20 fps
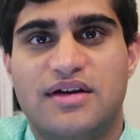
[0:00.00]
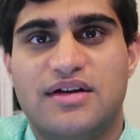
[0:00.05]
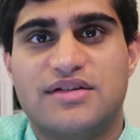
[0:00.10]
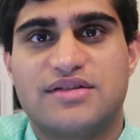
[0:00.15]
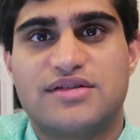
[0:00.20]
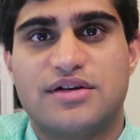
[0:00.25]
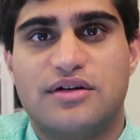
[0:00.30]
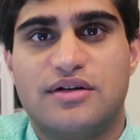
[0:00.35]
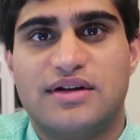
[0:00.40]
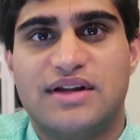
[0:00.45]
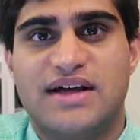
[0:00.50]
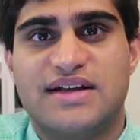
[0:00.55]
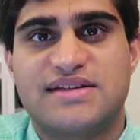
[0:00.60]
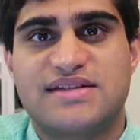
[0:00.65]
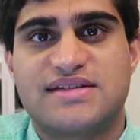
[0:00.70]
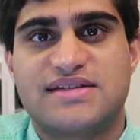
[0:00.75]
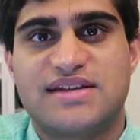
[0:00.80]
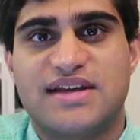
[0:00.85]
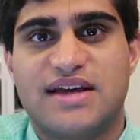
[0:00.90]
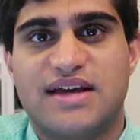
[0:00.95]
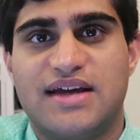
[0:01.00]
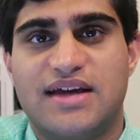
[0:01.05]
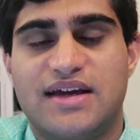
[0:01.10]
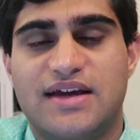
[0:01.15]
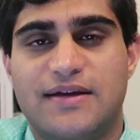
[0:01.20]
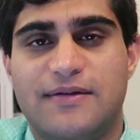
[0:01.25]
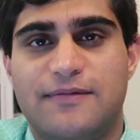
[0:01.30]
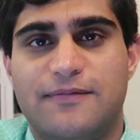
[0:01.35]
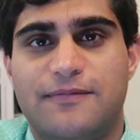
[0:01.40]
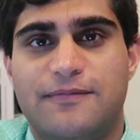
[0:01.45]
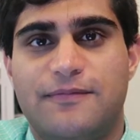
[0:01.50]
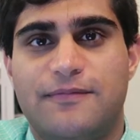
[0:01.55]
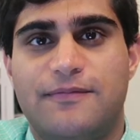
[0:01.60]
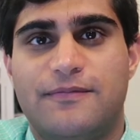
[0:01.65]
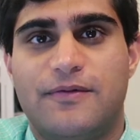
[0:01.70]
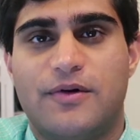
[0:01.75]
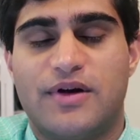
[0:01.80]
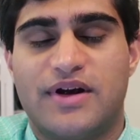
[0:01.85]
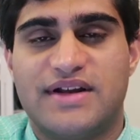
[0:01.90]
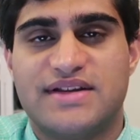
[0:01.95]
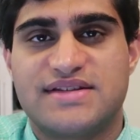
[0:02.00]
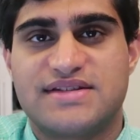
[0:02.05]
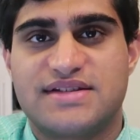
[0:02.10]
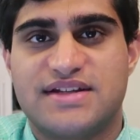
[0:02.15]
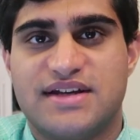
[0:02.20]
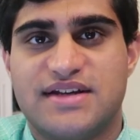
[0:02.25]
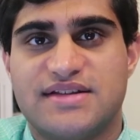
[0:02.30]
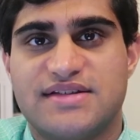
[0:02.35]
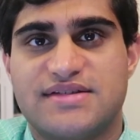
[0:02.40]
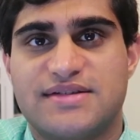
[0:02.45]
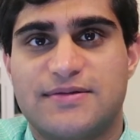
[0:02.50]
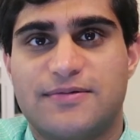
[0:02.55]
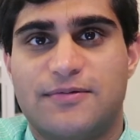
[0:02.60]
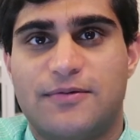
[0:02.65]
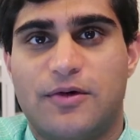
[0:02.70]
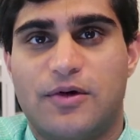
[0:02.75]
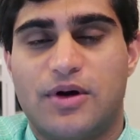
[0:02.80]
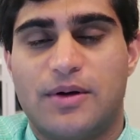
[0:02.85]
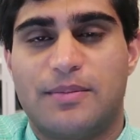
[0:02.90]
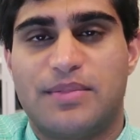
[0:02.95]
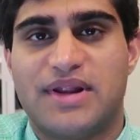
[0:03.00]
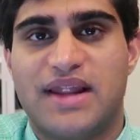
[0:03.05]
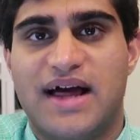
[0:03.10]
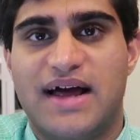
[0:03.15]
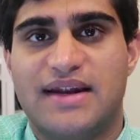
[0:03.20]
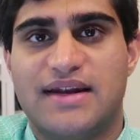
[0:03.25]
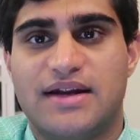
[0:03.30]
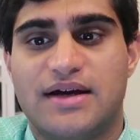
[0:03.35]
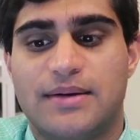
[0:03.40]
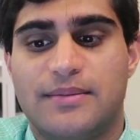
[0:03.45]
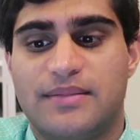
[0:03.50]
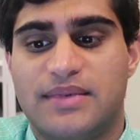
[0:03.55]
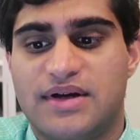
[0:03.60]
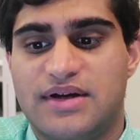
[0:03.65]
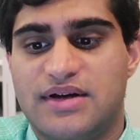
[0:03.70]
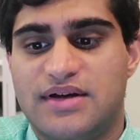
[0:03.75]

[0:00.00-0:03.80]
So let's say, for instance, for platinum.